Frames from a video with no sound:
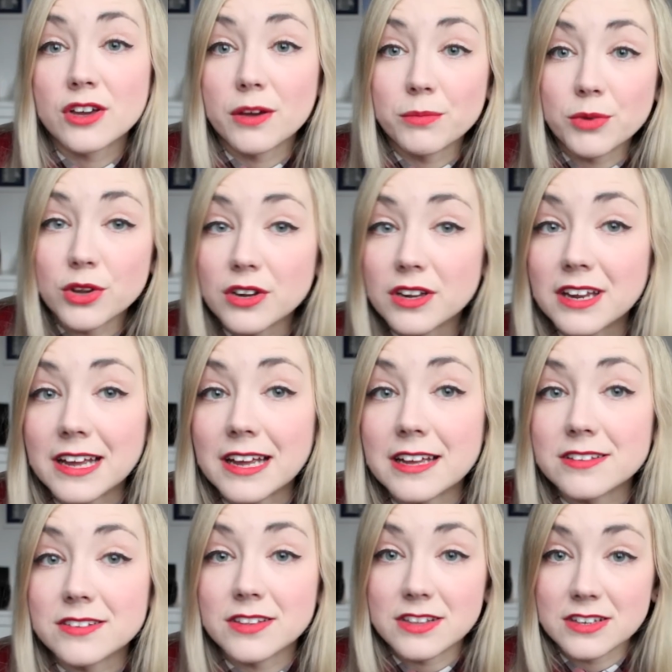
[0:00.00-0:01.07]

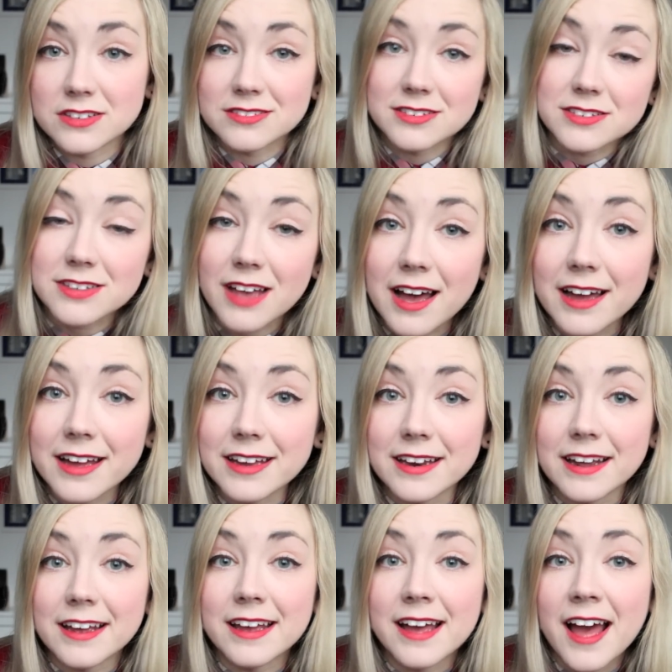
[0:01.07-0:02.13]
community, to this
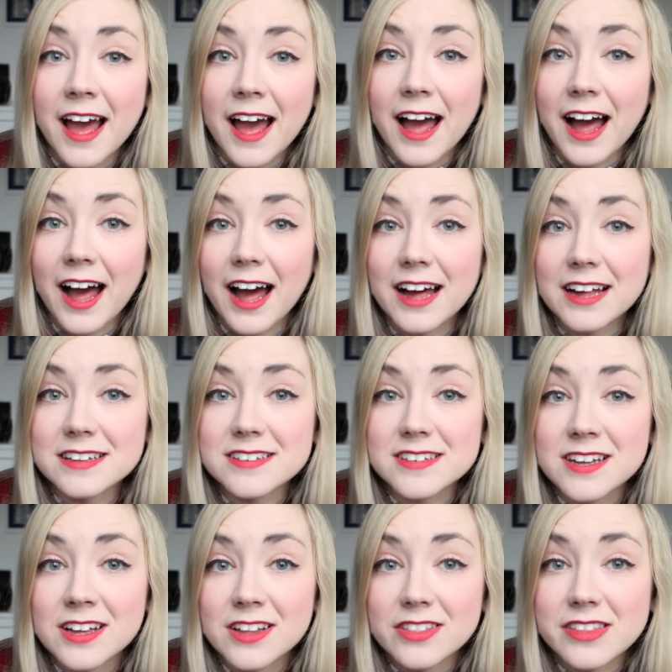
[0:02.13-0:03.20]
society, and
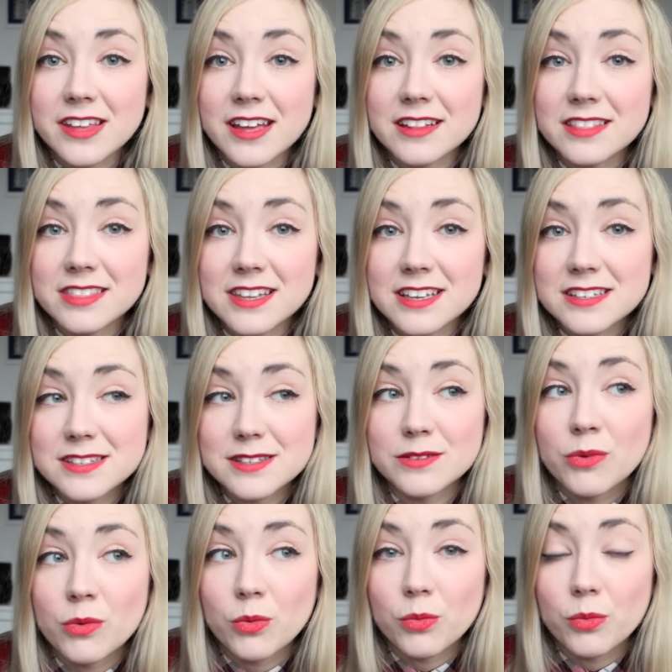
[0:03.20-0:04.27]
that this
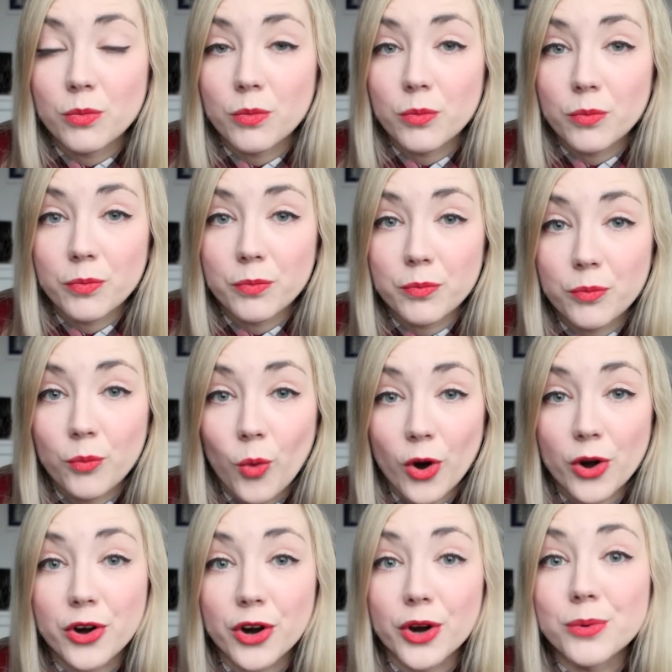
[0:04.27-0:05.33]

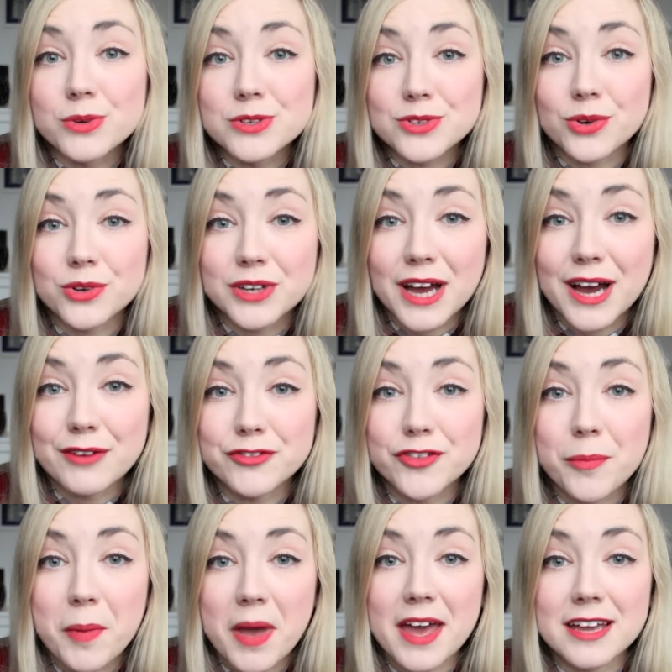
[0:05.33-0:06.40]
worker was going to have
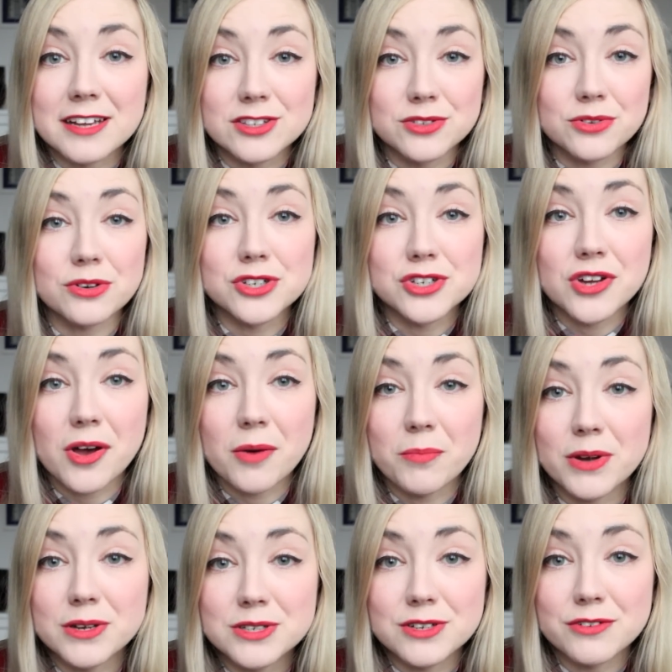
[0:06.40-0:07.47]
to pay extortionate
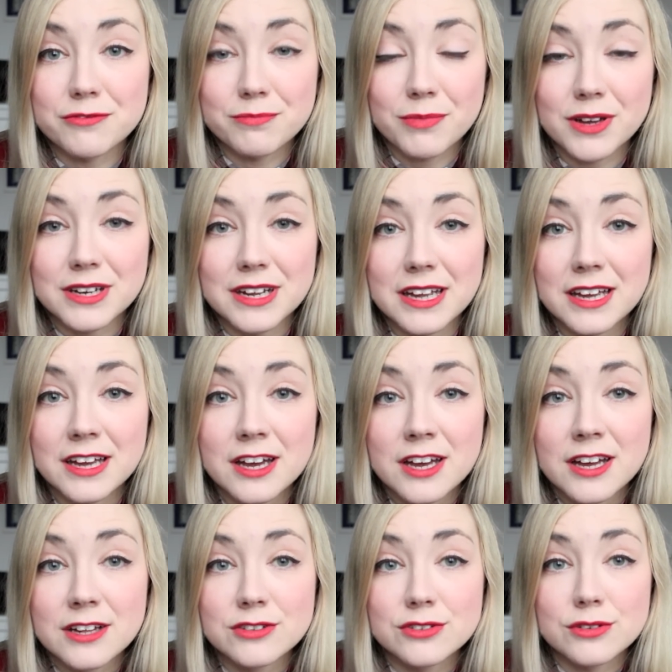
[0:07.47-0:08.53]
amount of money
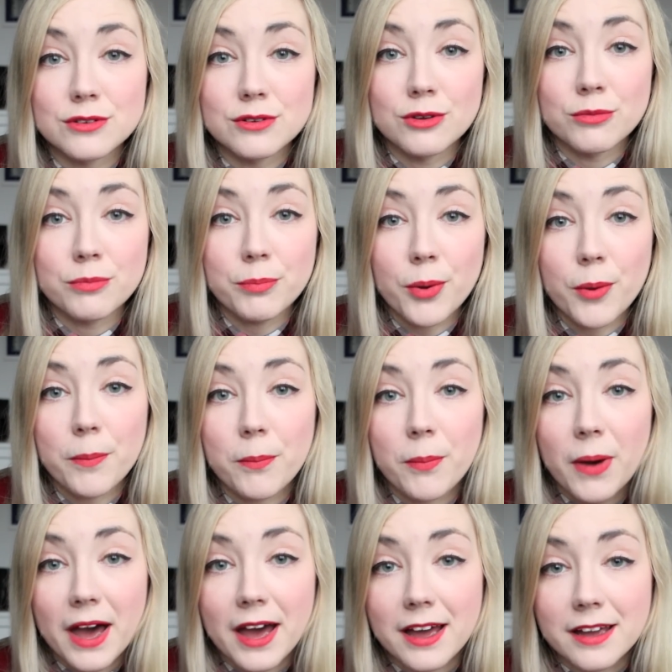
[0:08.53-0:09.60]
to put
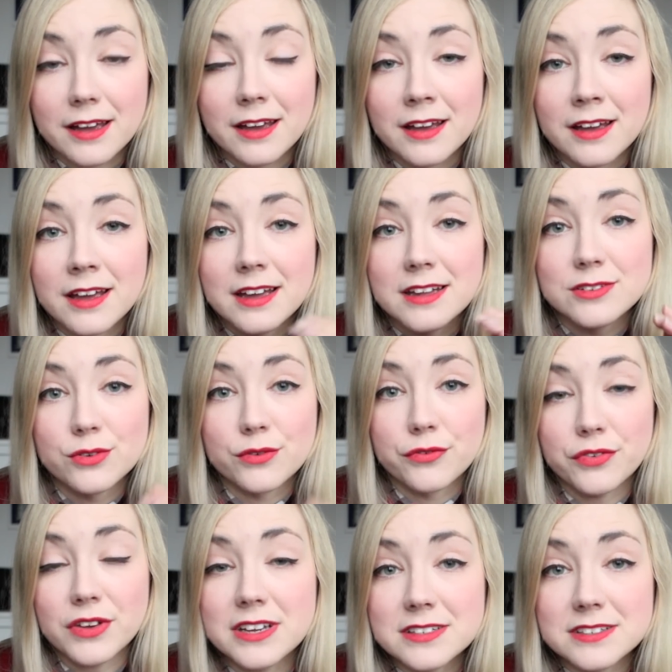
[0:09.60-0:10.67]
back into
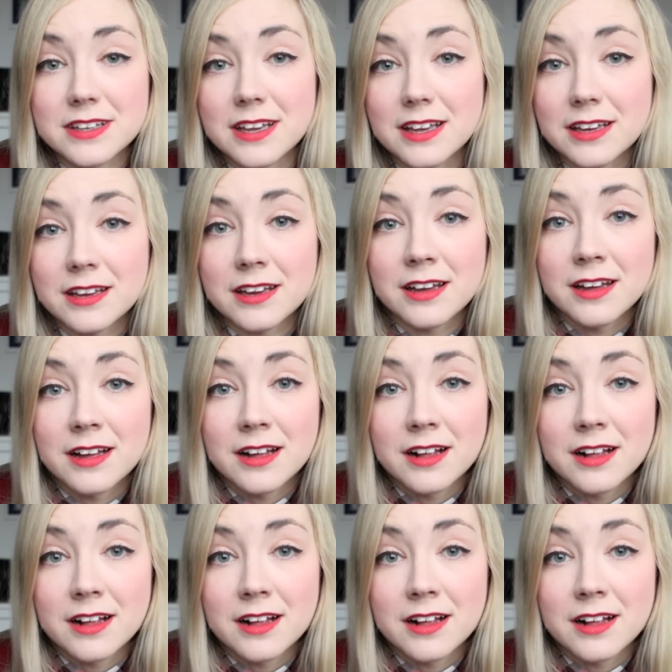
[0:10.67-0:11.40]
fixing